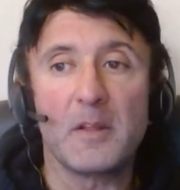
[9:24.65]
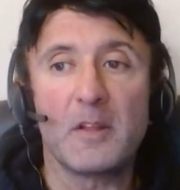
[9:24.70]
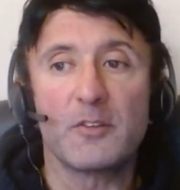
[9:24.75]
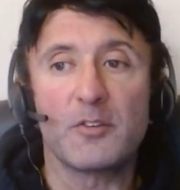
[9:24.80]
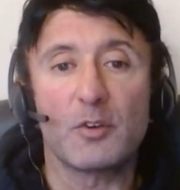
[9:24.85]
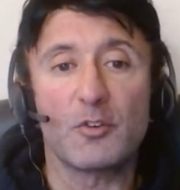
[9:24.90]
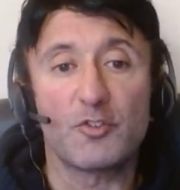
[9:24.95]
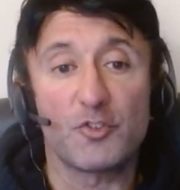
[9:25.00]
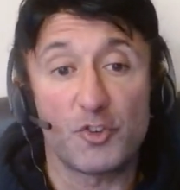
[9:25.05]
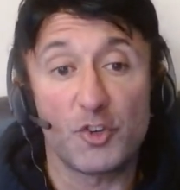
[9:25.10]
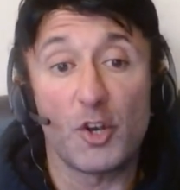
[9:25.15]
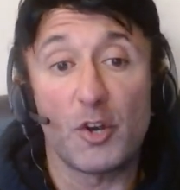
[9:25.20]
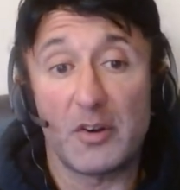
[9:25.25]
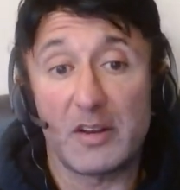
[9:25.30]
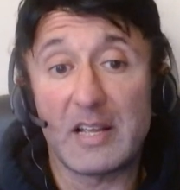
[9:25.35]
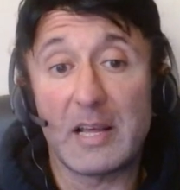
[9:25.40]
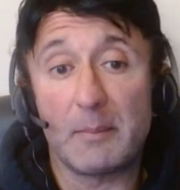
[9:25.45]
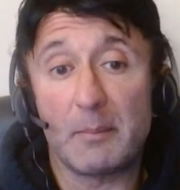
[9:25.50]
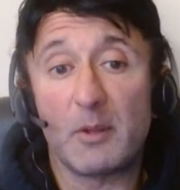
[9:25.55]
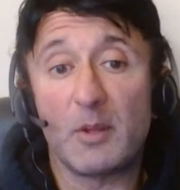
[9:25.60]
So sure,
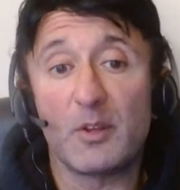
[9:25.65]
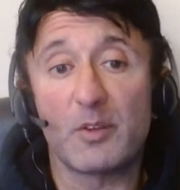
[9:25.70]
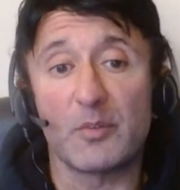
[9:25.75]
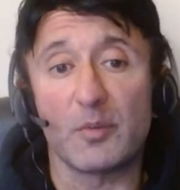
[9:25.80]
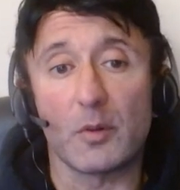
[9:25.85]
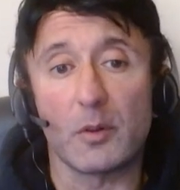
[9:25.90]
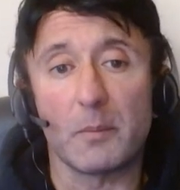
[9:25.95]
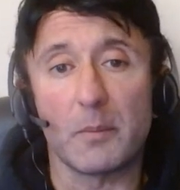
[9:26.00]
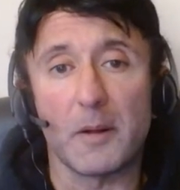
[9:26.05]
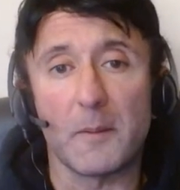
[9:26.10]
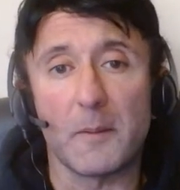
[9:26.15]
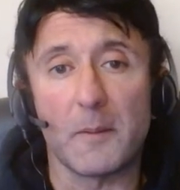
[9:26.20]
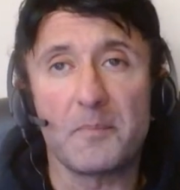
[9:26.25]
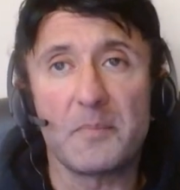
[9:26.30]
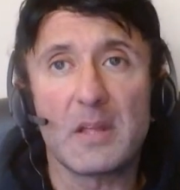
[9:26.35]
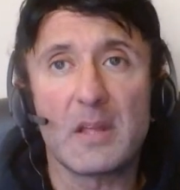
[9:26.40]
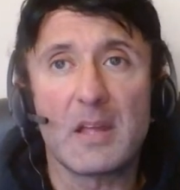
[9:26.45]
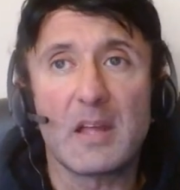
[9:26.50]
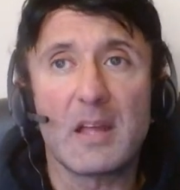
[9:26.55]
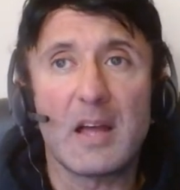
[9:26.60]
it can be useful, but
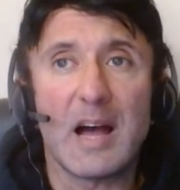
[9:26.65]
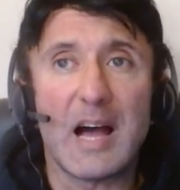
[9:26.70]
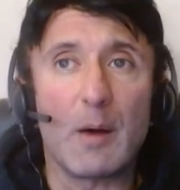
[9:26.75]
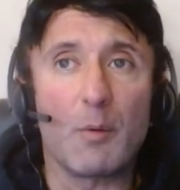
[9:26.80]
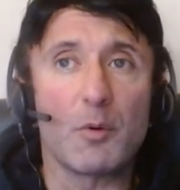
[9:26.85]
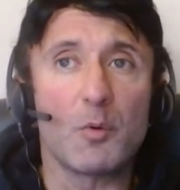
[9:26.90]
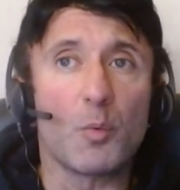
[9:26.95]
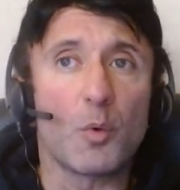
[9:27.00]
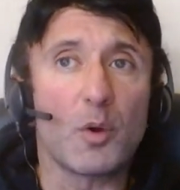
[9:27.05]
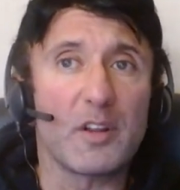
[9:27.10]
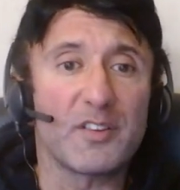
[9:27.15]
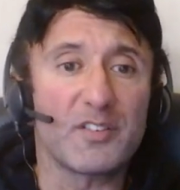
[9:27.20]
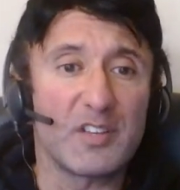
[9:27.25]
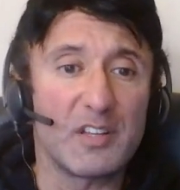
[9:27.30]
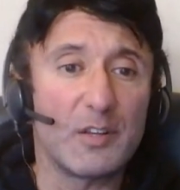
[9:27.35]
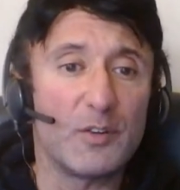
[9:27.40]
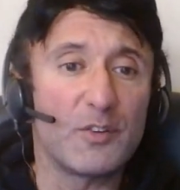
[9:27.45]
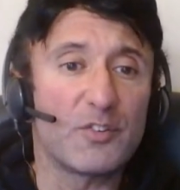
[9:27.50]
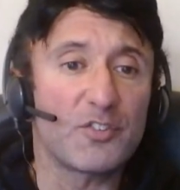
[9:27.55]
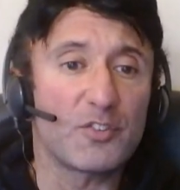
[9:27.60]
I would want to
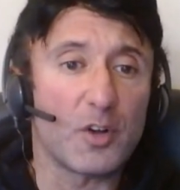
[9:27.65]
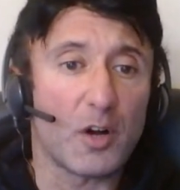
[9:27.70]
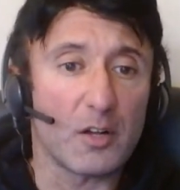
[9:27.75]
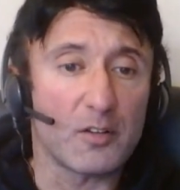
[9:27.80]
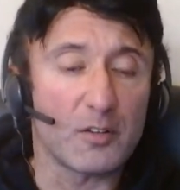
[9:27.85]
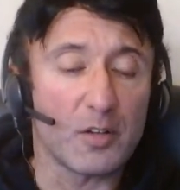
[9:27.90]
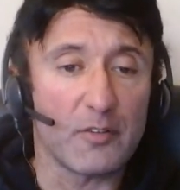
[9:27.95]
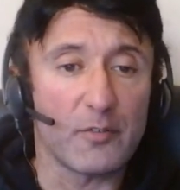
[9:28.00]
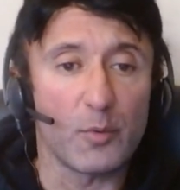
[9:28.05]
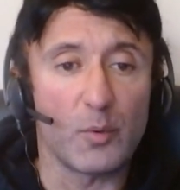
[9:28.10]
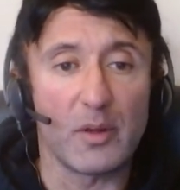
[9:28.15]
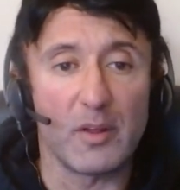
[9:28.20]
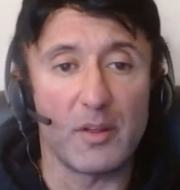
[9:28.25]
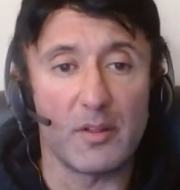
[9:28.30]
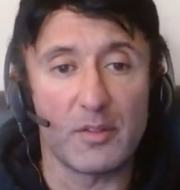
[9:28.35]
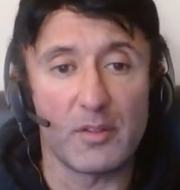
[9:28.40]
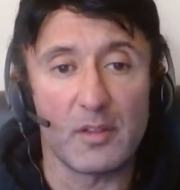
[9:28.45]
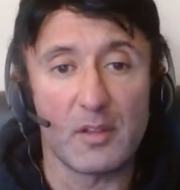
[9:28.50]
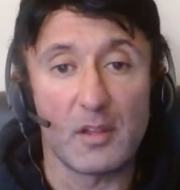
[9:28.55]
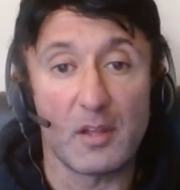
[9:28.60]
see you start off
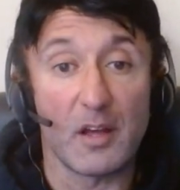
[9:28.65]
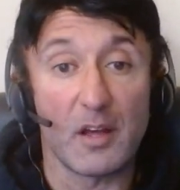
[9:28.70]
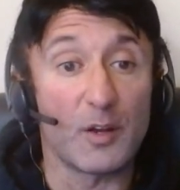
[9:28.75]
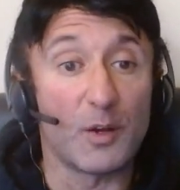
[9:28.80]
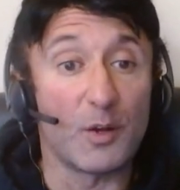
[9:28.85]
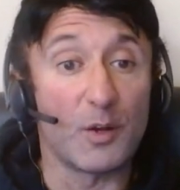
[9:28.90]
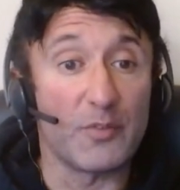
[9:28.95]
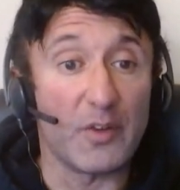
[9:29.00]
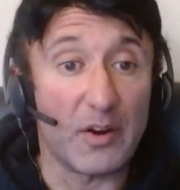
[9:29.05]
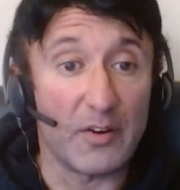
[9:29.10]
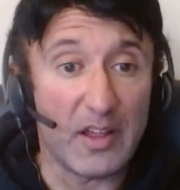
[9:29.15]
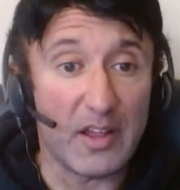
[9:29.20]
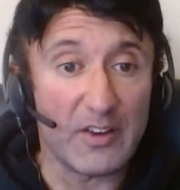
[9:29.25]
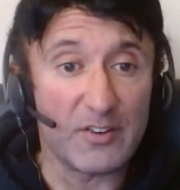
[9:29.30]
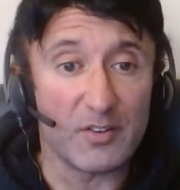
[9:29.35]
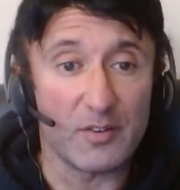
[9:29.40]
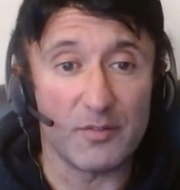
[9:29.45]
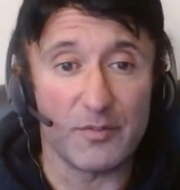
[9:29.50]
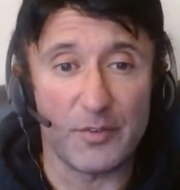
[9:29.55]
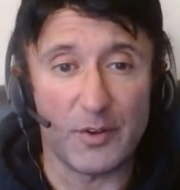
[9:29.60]
with a good
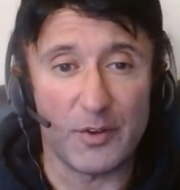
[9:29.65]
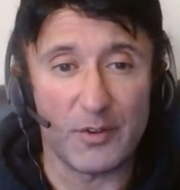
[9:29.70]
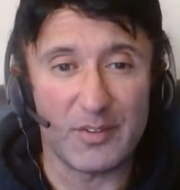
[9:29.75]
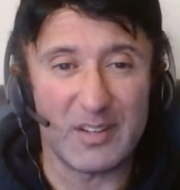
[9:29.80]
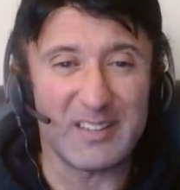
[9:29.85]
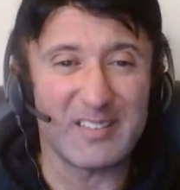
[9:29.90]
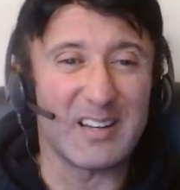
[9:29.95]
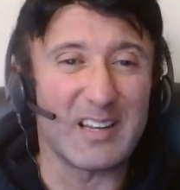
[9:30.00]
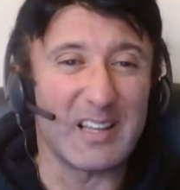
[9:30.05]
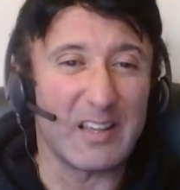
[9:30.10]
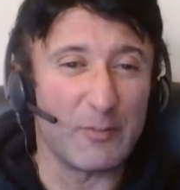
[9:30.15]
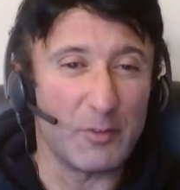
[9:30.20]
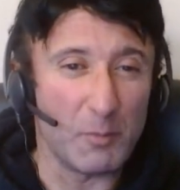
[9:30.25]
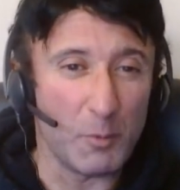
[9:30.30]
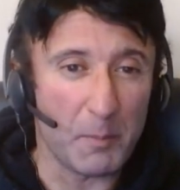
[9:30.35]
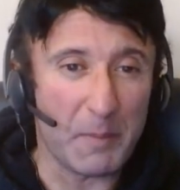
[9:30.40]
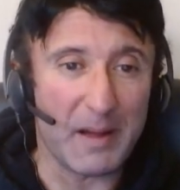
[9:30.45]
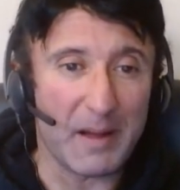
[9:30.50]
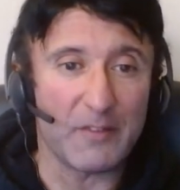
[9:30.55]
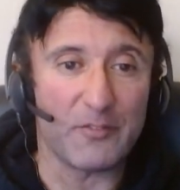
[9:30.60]
variation first. That's going to give you
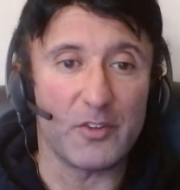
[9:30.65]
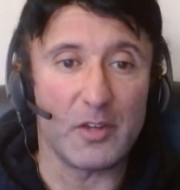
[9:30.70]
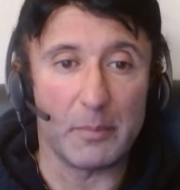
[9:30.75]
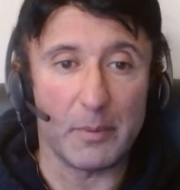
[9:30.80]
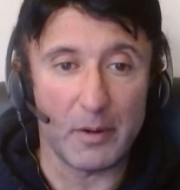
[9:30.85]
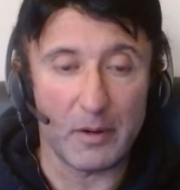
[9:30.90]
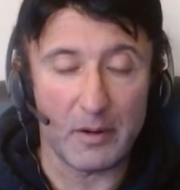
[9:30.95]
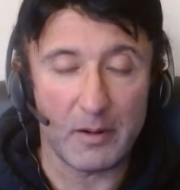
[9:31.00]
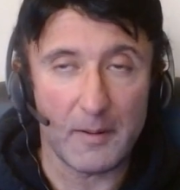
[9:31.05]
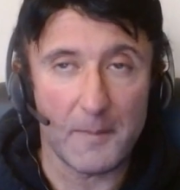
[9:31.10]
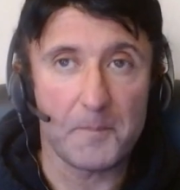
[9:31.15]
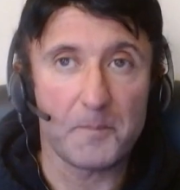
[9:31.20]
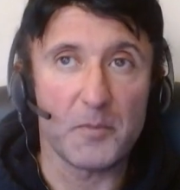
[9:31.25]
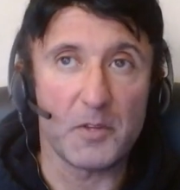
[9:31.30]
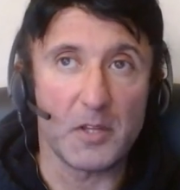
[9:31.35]
more bang for your buck.